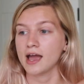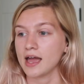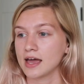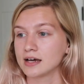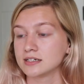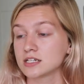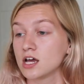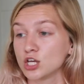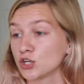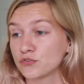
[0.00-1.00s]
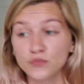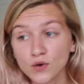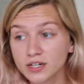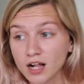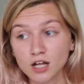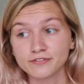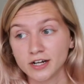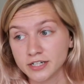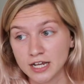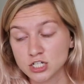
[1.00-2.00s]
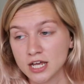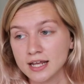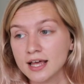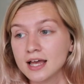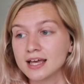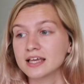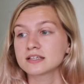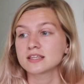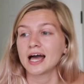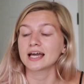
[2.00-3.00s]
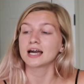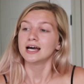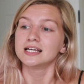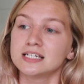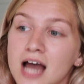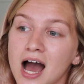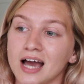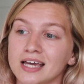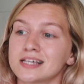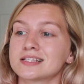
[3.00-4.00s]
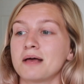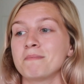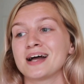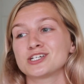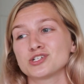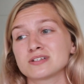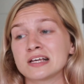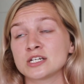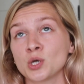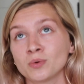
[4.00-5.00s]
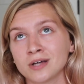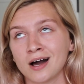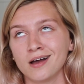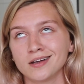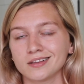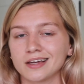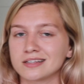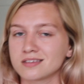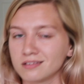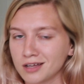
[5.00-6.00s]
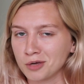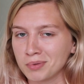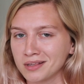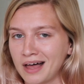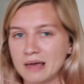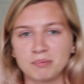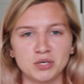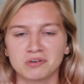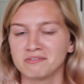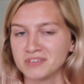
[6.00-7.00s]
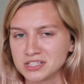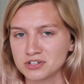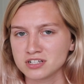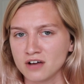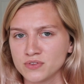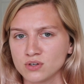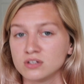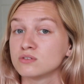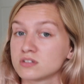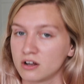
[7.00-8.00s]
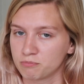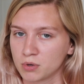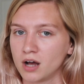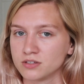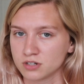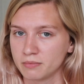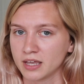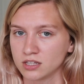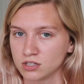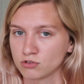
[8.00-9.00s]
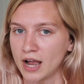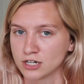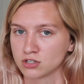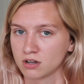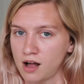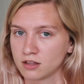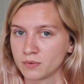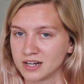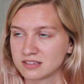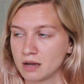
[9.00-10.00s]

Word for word: and your $40 foundation is like nice and matches your skin tone kinda, like it's a little bit light, but you convince yourself that you can use enough bronzer to make it your actual color when it's